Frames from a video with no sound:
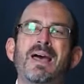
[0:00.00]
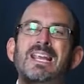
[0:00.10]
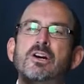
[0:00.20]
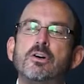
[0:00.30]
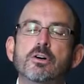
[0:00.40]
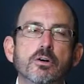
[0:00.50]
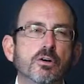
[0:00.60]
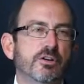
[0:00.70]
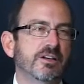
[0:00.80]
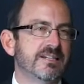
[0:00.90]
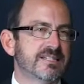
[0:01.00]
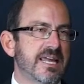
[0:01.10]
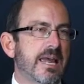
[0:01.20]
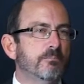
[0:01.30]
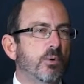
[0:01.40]
an earthly
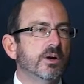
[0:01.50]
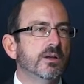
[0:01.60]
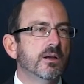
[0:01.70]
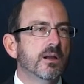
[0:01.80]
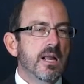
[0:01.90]
standpoint,